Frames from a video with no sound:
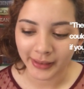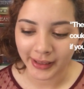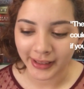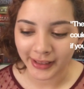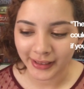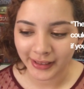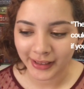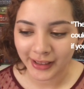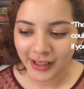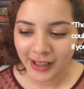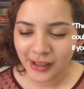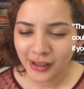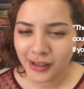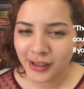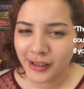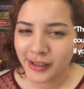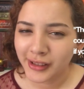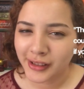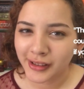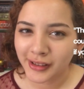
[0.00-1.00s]
Like,
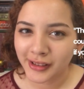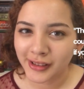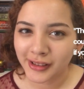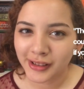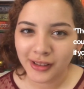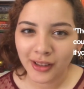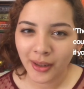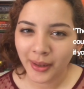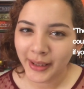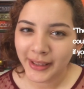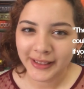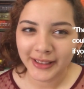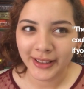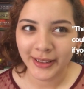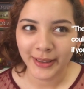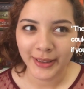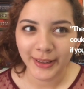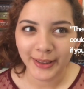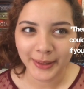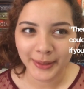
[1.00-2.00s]
it's not
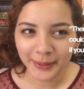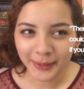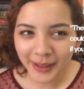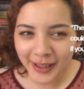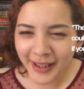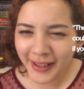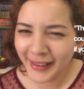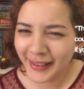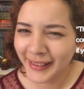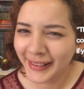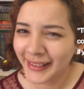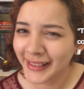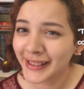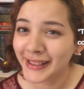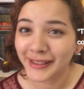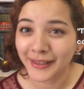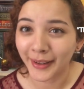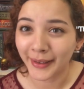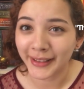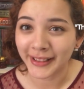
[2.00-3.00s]
easy to do.
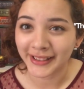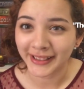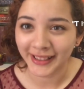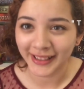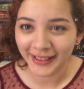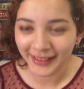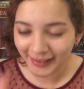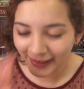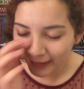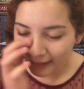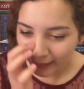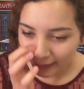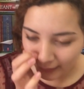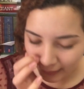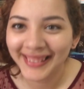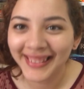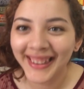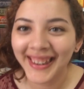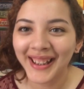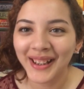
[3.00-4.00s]
It's not easy.
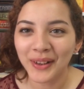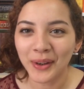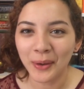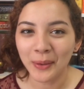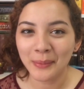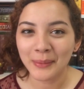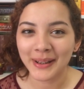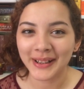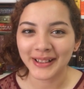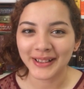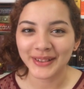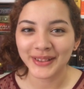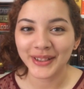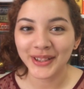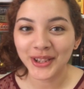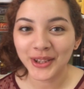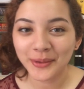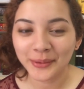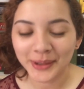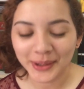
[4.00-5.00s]
Oh my god,
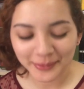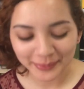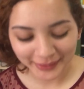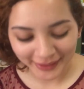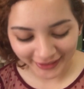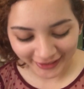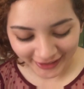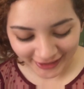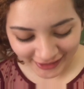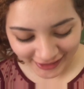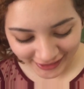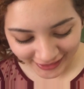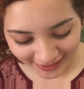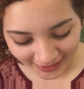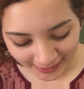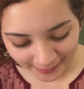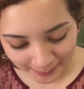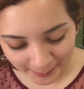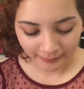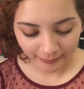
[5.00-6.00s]
let's reread this
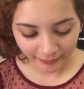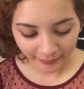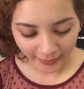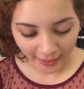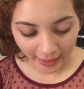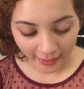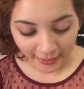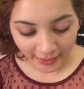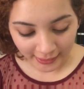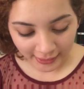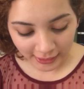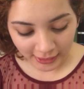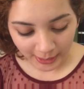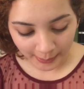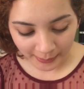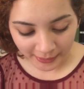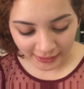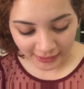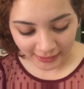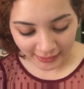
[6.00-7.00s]
scene. And then
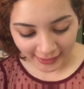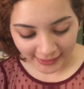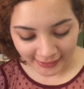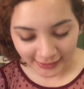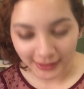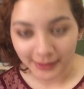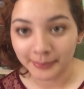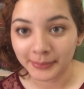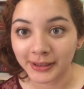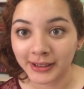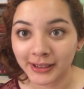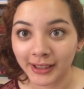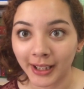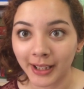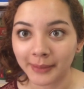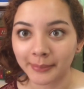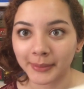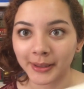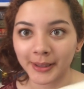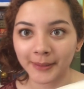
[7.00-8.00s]
someone slides in
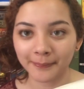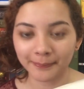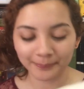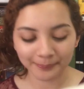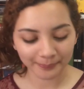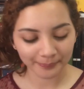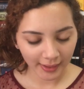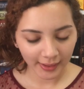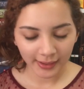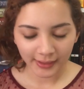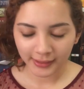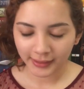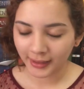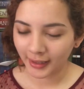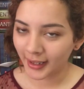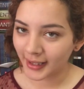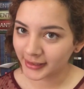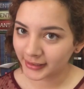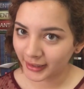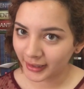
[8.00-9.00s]
beside me.
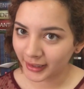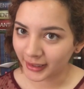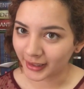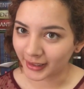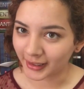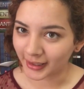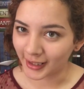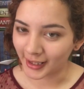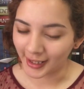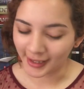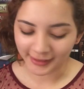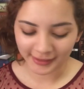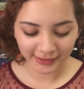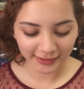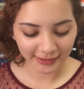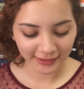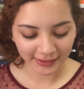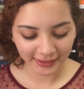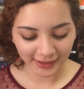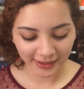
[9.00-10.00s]
Can I sit here, he
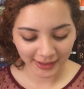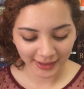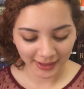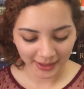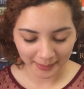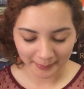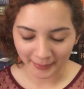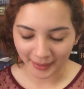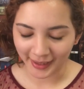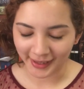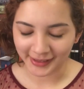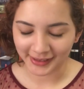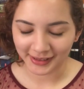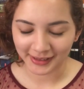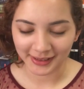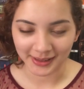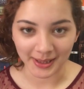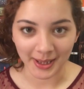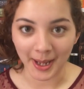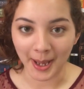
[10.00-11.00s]
asks. and my eyes
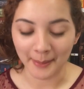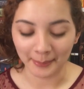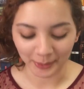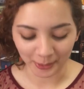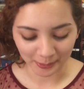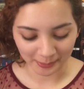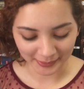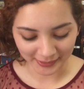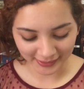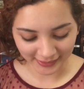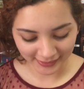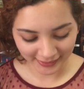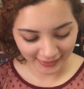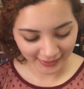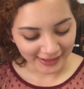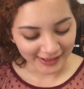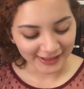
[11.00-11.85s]
snap open.